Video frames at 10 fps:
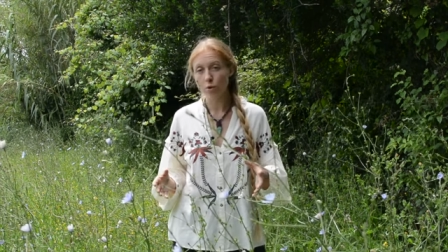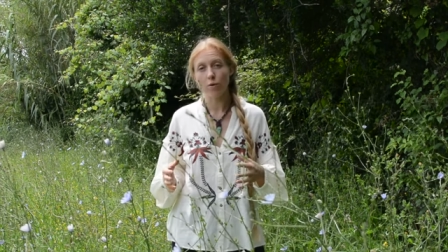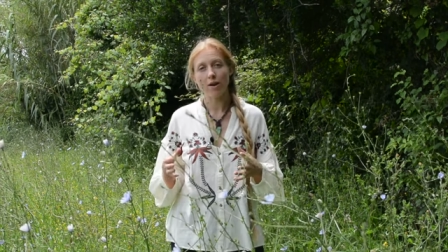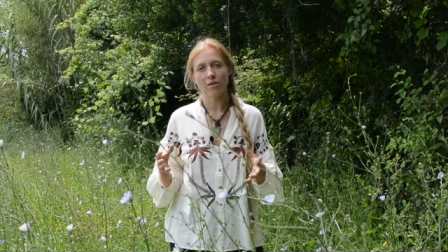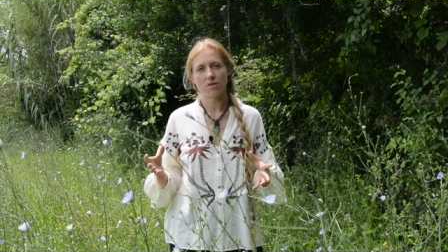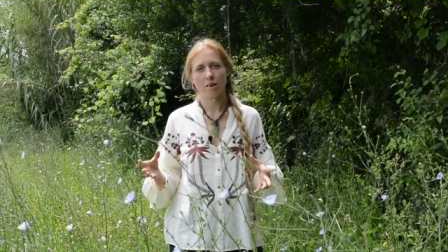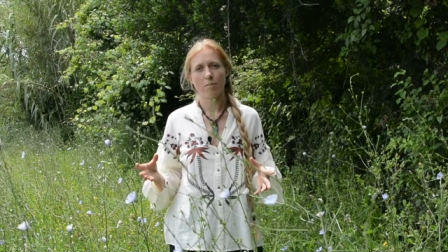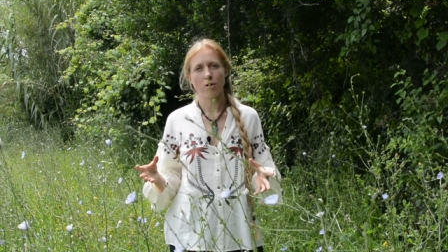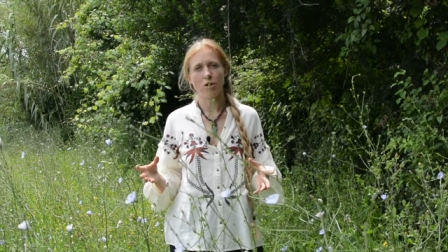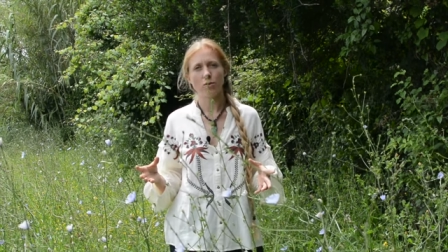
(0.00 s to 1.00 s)
throughout the
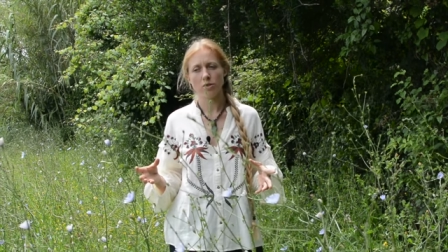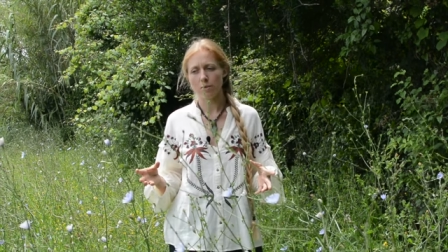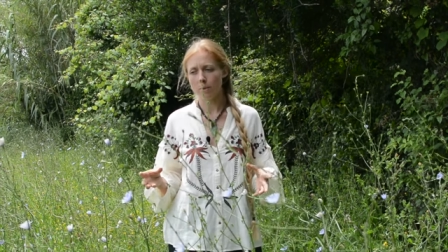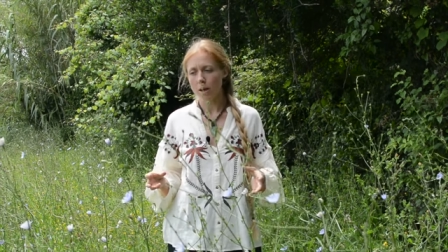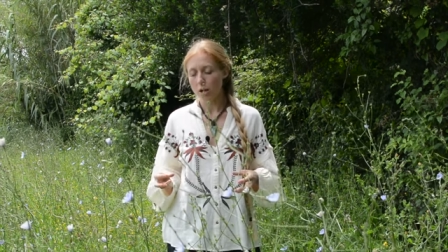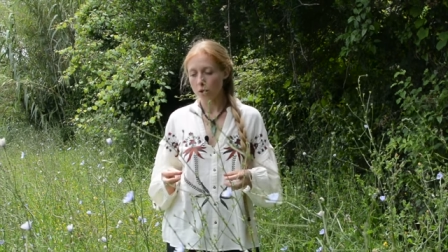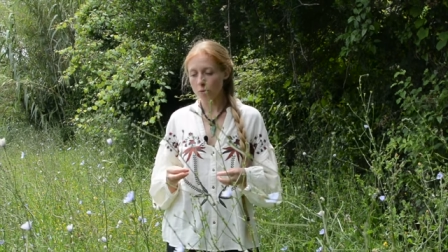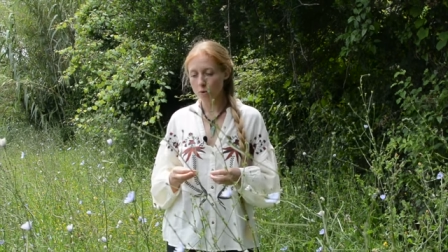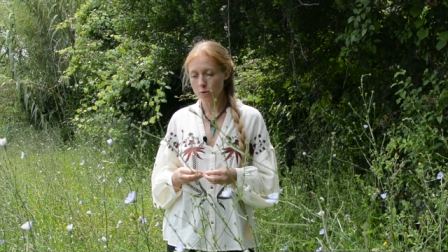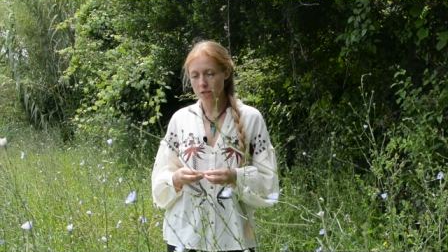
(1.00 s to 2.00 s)
summer and use them. The
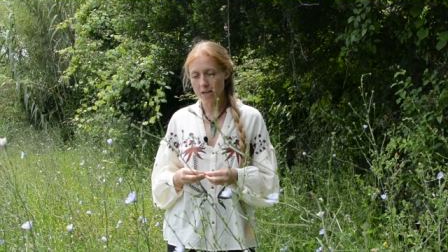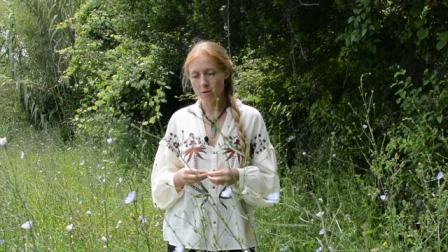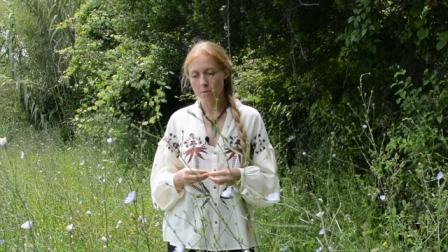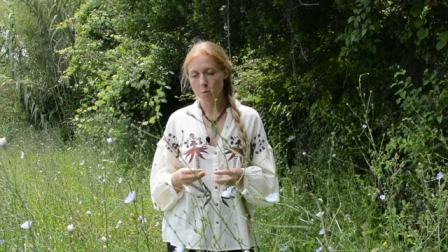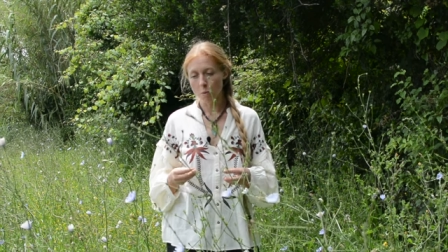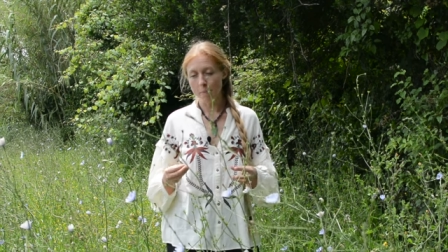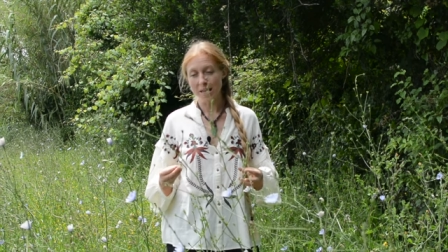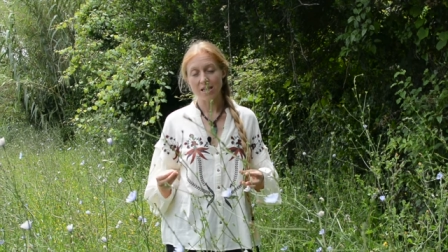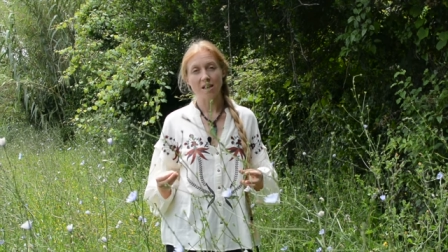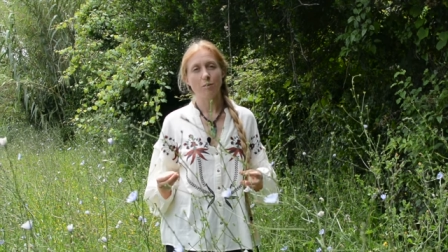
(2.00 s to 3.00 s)
roots tend to be more
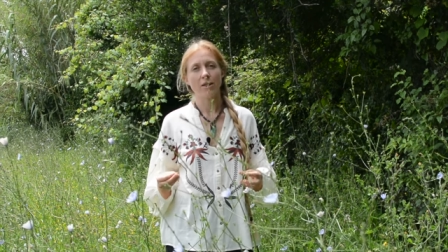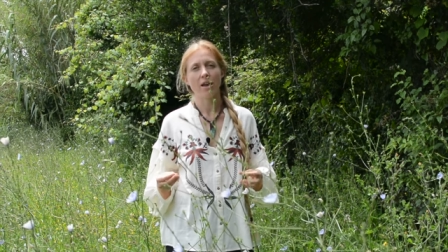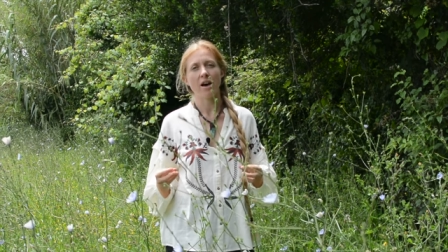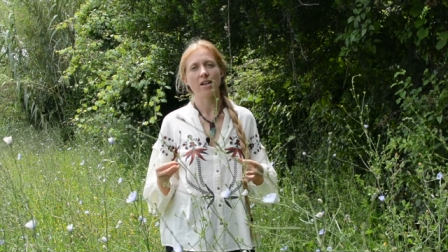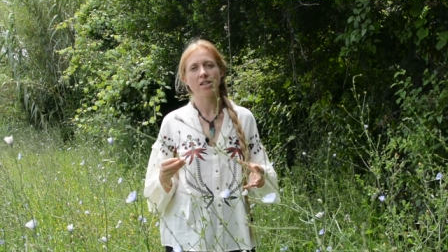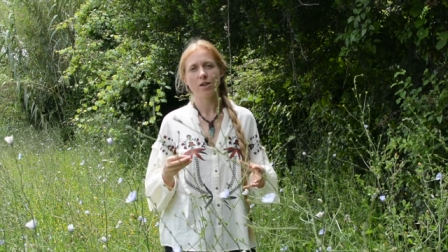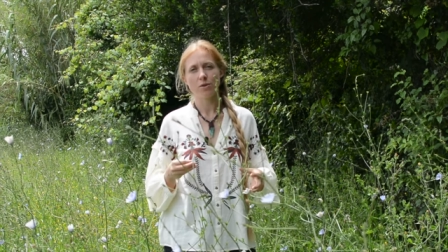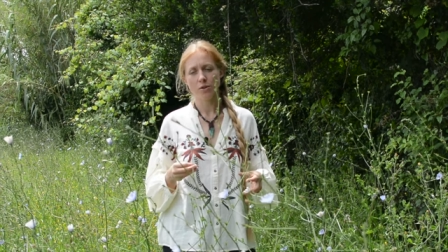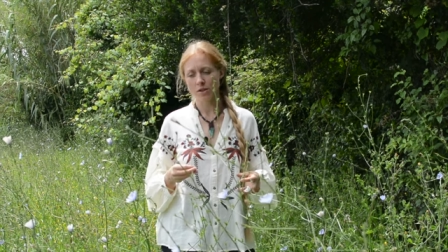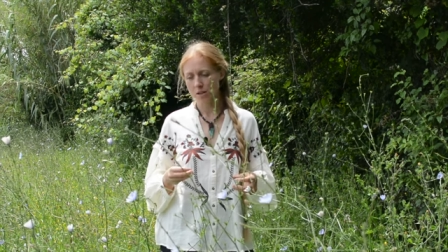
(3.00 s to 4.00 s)
bitter when they're
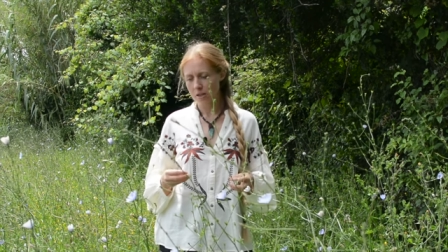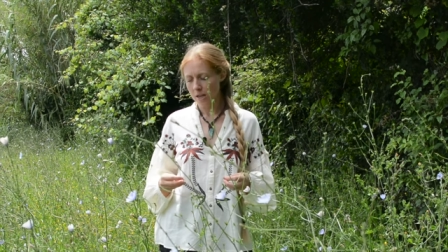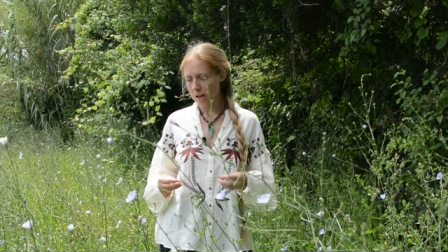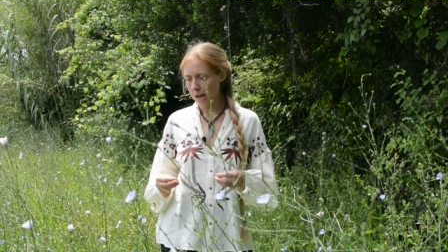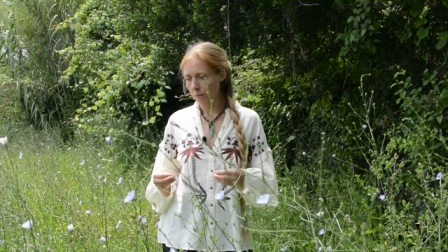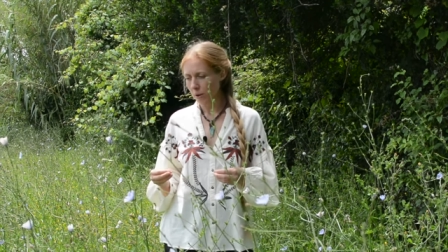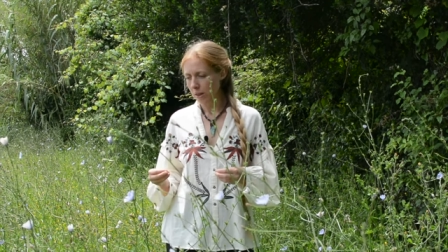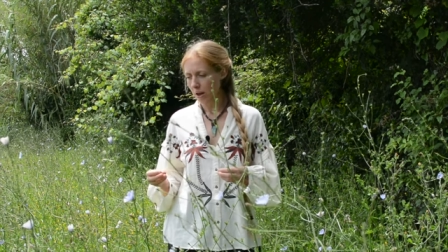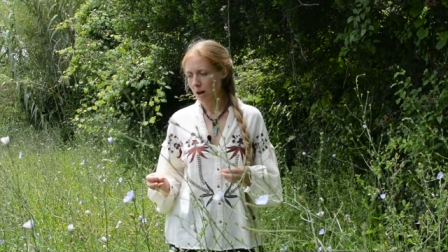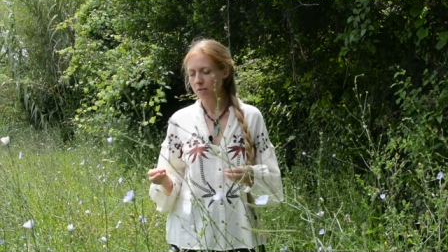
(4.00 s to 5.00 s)
untoasted and when
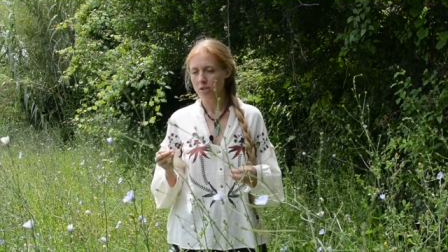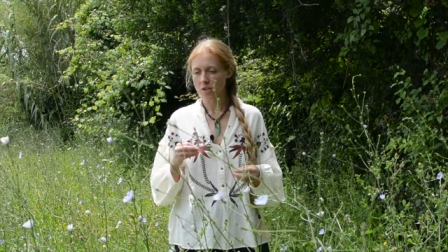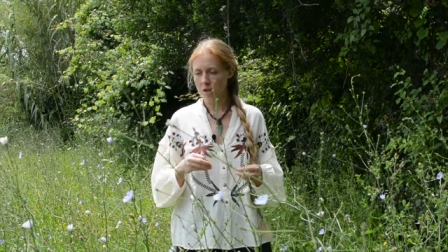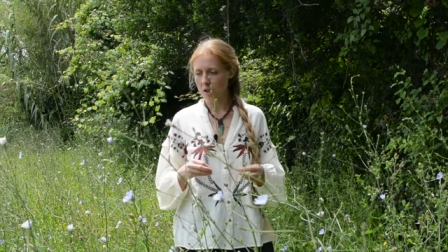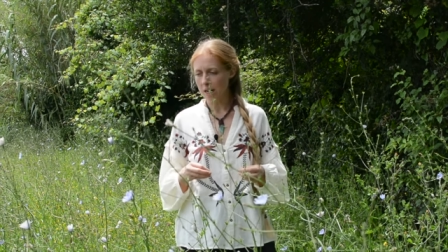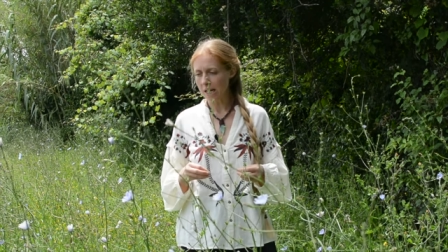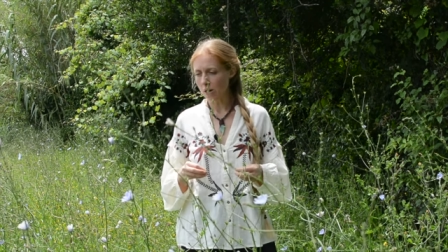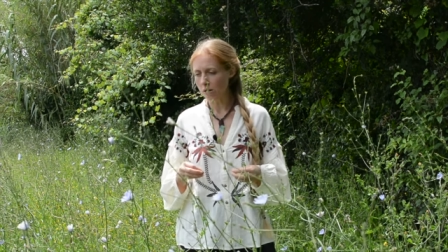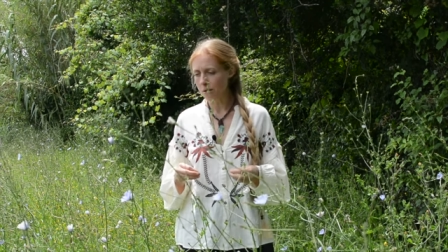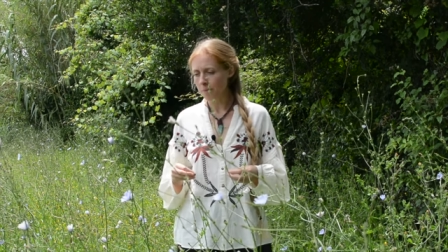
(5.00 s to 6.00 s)
they're harvested early
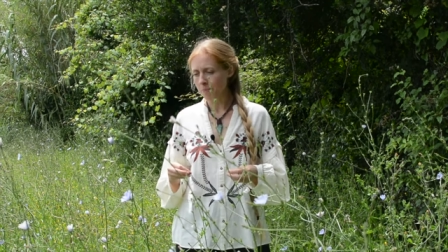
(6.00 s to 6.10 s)
on.